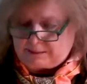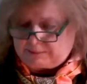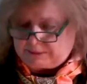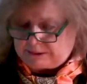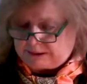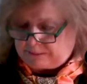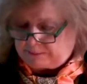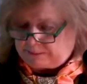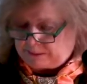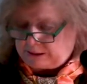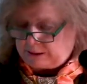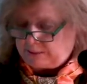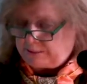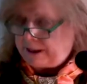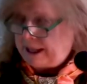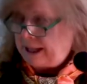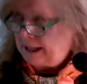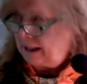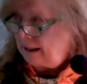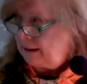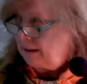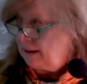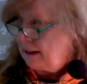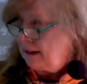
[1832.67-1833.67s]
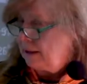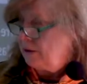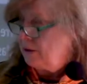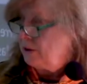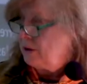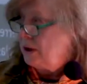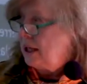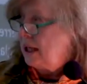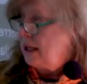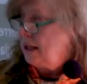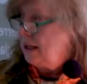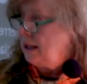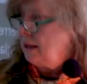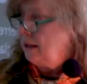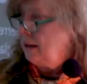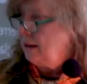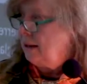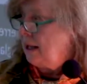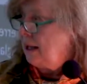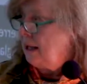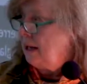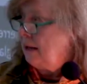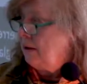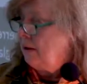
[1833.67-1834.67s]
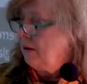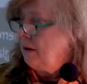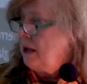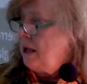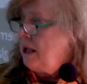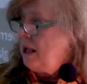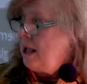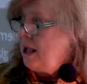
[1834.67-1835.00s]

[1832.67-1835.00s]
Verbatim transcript: diplomatic entertaining there,